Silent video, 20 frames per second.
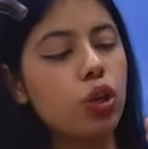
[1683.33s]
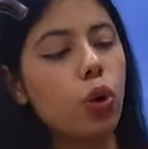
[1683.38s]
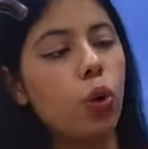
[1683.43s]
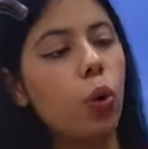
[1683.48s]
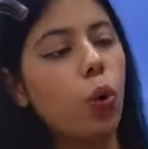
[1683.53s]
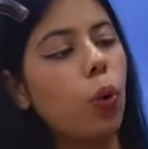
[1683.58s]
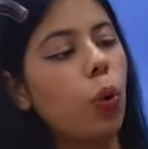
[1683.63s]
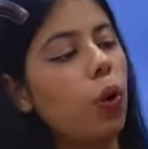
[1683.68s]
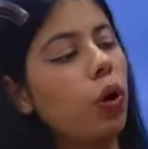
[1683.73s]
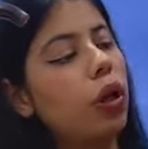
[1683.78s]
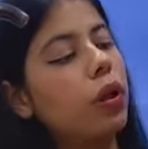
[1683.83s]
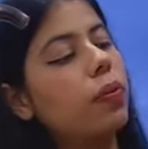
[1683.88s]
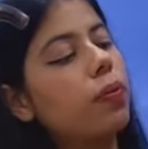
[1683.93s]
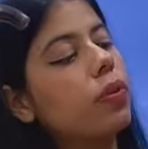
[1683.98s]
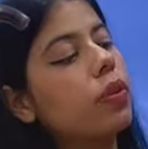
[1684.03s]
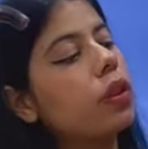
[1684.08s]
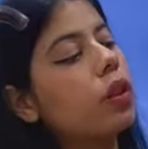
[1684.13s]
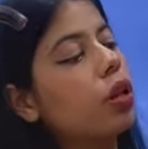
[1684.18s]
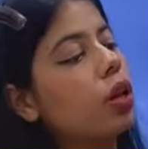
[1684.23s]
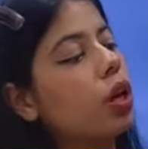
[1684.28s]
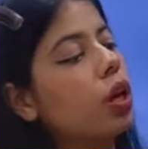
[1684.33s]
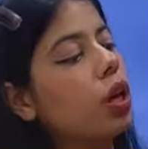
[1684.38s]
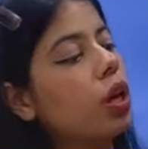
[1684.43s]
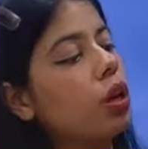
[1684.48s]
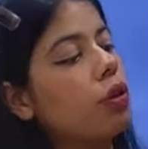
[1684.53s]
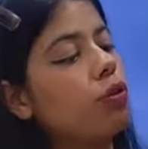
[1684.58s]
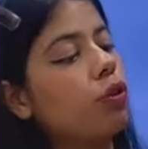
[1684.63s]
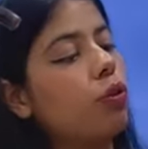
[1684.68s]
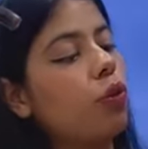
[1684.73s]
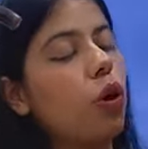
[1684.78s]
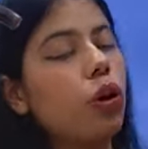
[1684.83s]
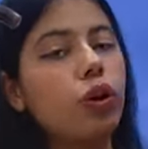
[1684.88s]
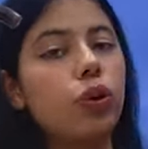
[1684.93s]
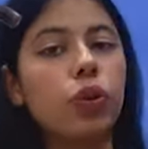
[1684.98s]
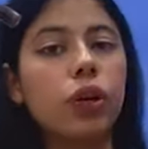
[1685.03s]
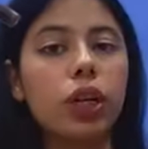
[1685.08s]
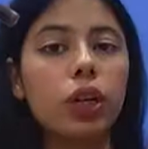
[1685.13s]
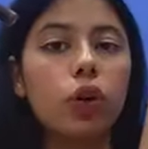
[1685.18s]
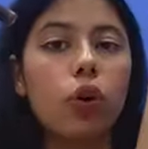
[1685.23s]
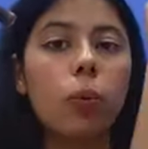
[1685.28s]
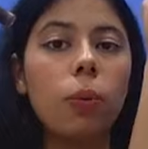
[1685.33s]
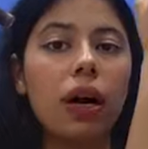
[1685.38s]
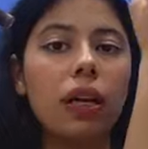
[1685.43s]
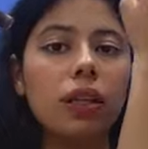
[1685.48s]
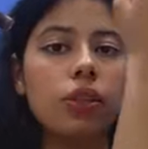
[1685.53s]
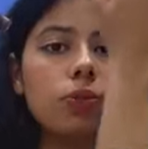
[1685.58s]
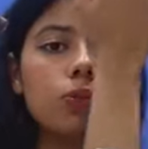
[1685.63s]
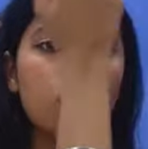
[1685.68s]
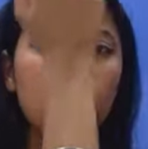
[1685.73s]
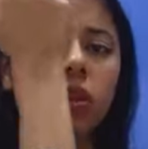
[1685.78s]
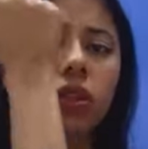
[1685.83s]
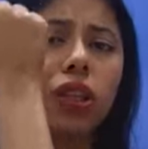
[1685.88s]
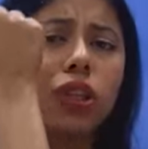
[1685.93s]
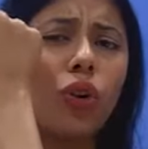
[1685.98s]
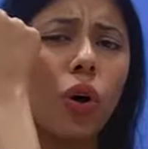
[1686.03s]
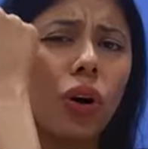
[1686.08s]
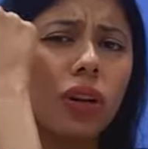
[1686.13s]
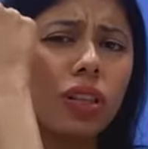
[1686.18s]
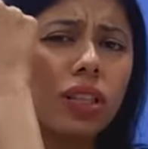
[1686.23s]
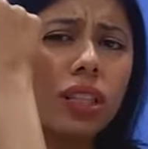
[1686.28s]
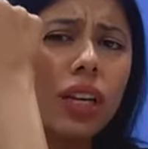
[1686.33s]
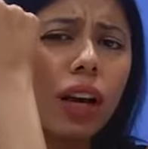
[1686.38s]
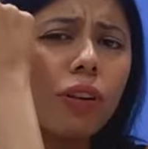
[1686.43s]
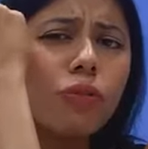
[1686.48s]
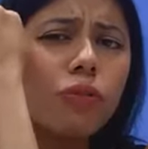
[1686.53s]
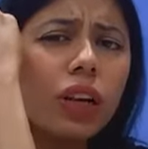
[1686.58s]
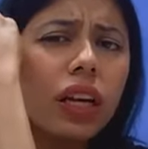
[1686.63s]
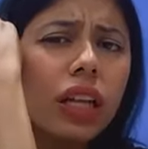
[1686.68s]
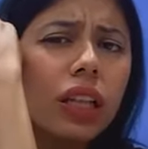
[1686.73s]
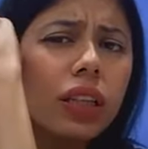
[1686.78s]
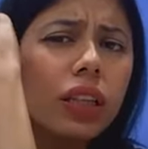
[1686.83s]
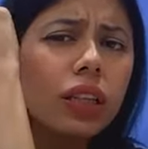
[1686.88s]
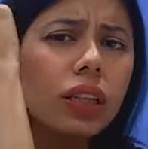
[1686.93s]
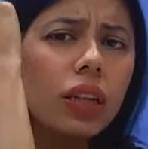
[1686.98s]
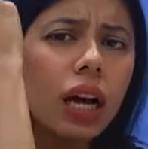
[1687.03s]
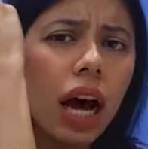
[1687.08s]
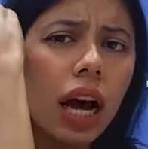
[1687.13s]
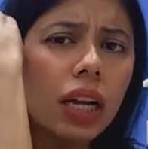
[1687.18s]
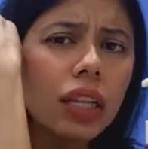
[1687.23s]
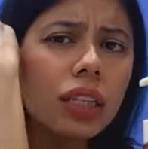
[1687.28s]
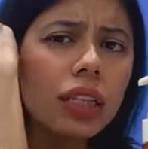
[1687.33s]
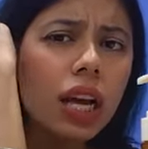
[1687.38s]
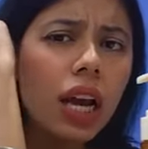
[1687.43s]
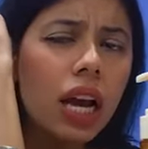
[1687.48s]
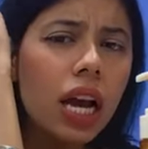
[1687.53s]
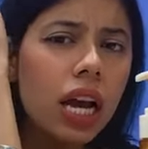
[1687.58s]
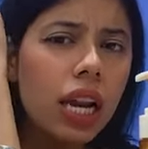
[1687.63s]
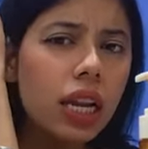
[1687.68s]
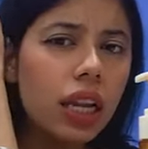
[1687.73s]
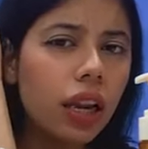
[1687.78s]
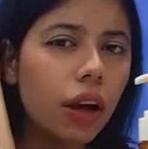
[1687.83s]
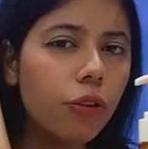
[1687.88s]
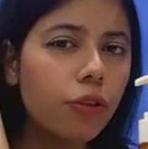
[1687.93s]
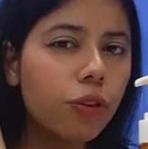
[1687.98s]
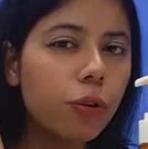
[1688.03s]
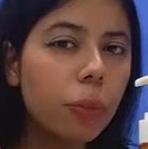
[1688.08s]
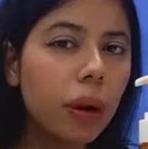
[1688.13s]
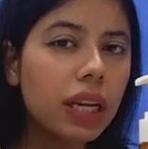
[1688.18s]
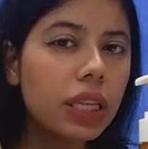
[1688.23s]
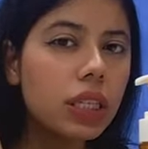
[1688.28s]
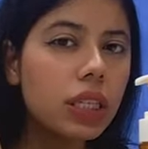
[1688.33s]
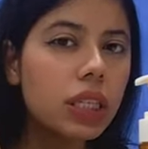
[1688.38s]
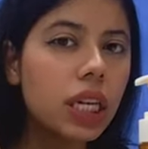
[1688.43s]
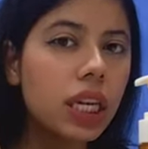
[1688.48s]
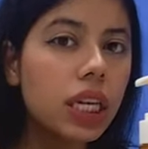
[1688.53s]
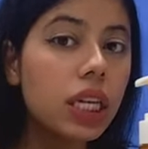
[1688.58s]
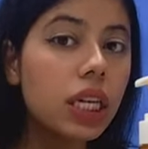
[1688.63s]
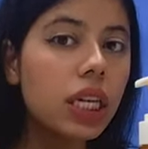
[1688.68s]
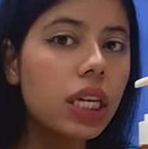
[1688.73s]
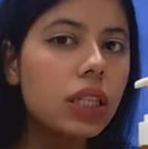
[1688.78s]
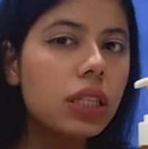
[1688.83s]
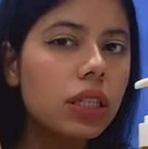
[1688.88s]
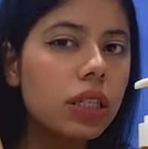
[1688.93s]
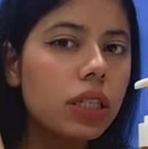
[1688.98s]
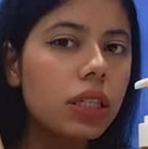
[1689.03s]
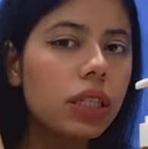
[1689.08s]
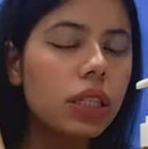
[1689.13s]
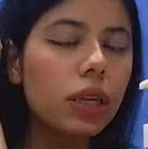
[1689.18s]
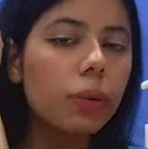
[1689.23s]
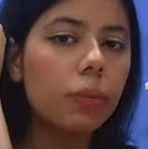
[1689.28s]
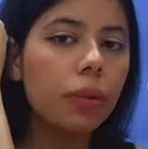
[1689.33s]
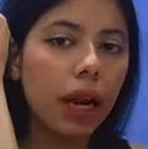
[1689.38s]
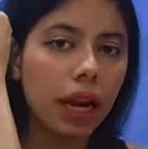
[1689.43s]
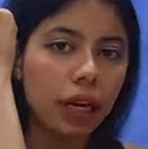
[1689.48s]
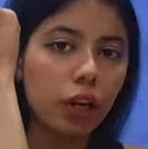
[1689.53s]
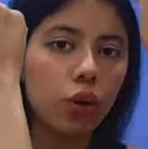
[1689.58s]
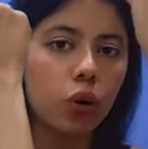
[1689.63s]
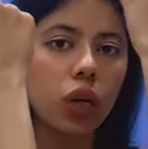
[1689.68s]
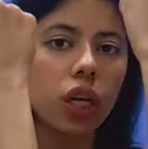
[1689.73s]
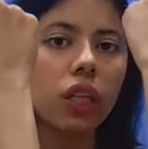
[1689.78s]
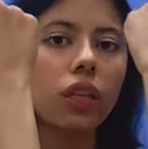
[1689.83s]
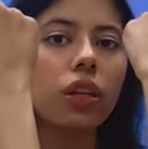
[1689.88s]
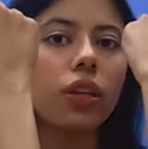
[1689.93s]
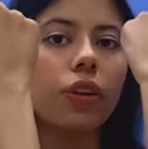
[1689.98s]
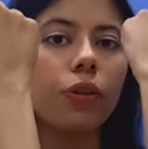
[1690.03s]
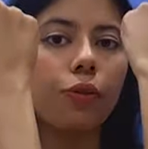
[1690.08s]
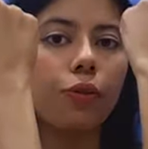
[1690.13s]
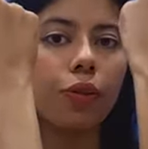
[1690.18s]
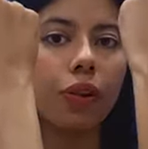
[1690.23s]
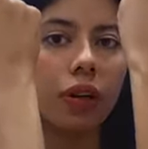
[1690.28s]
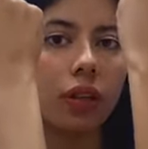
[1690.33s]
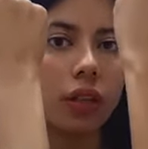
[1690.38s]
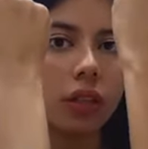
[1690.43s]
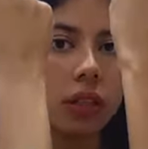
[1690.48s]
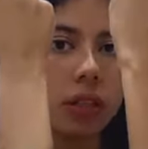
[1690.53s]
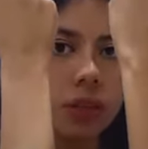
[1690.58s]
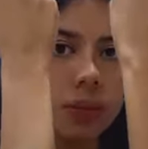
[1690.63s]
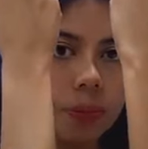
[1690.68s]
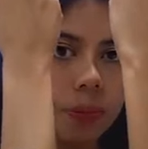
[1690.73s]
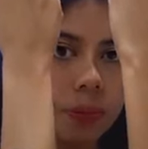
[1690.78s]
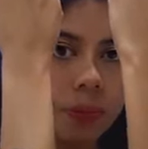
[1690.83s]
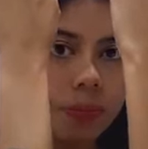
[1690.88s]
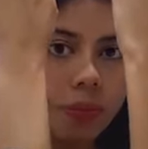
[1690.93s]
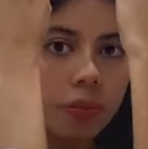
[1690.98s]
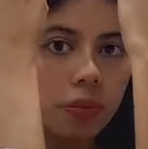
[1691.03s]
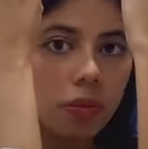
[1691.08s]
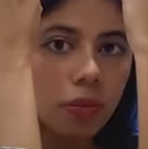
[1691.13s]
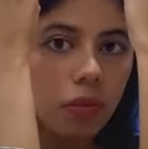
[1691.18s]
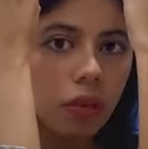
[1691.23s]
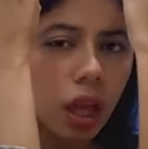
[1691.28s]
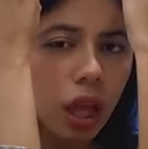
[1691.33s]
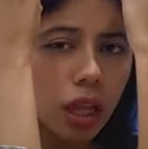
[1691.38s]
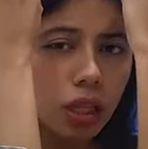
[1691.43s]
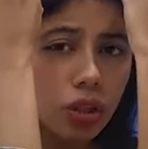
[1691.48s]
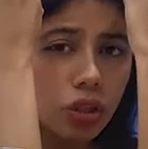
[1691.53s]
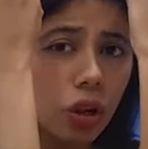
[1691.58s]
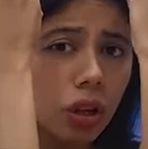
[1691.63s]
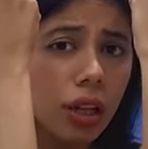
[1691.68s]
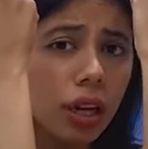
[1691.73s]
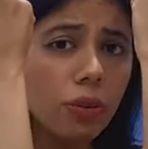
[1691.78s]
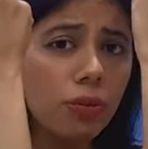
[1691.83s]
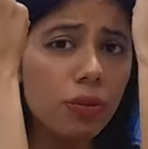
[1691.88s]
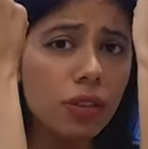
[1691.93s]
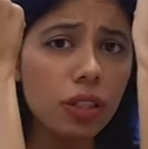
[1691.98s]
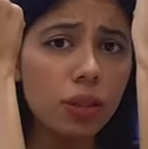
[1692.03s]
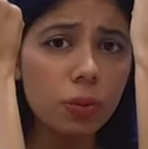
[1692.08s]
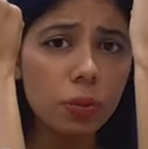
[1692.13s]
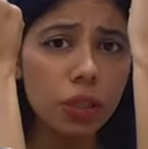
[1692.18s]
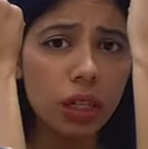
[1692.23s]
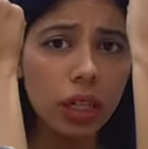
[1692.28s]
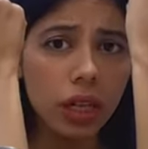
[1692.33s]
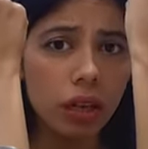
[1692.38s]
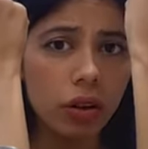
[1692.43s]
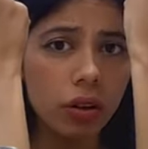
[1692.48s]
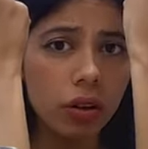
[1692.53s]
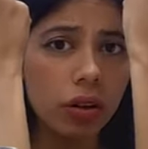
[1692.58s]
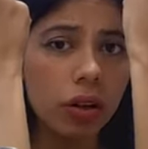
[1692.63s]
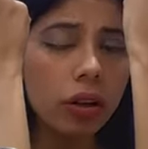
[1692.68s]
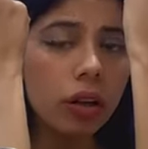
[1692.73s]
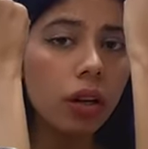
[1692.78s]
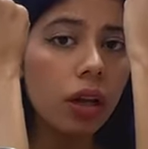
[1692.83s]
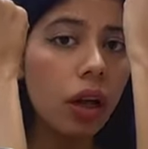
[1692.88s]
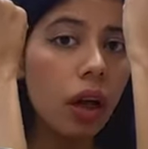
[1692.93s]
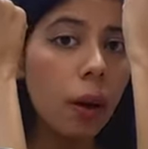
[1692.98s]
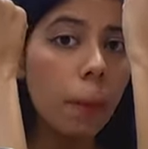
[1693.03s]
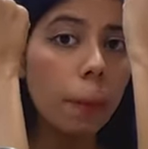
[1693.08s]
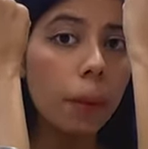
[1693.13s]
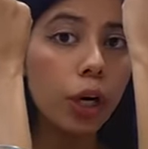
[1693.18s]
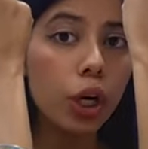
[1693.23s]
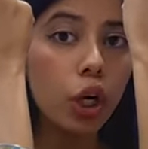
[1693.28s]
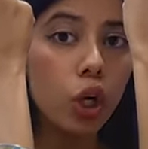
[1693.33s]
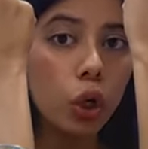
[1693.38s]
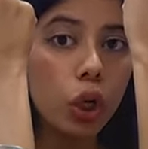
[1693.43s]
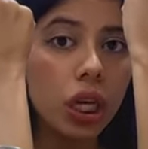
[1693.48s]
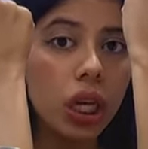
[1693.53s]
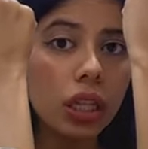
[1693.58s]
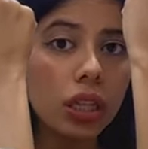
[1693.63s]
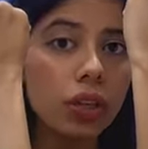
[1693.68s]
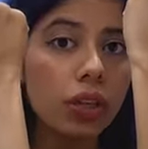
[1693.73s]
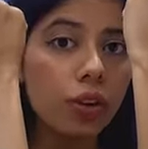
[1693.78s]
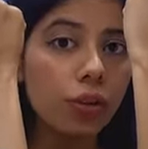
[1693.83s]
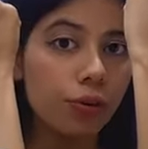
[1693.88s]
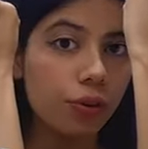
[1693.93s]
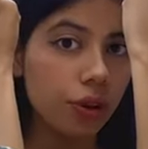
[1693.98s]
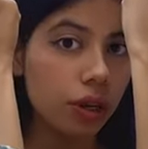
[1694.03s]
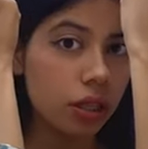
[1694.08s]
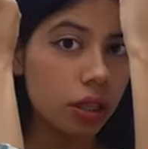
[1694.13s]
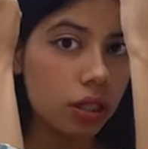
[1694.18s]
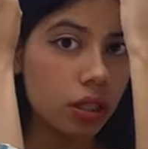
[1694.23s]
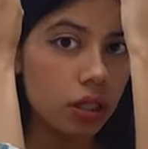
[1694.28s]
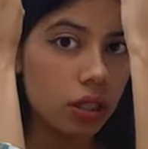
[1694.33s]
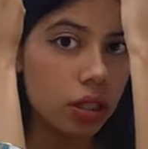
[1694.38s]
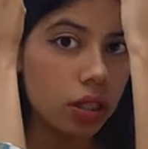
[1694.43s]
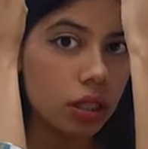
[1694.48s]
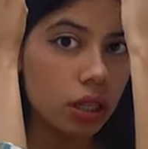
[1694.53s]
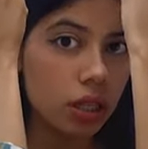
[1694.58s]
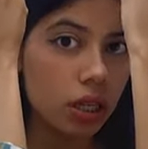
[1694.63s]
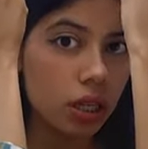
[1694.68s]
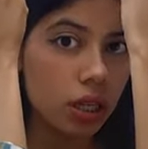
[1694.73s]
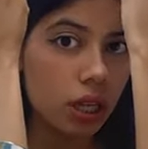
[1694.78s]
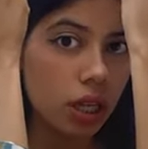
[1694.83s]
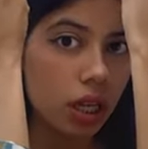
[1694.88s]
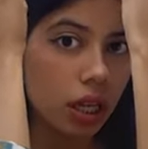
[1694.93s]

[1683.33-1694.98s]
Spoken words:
So if you want, you can go buy this product. And honestly, I feel that it has left my skin instantly bright. Look at the difference. It's not that visible here, but look at the difference.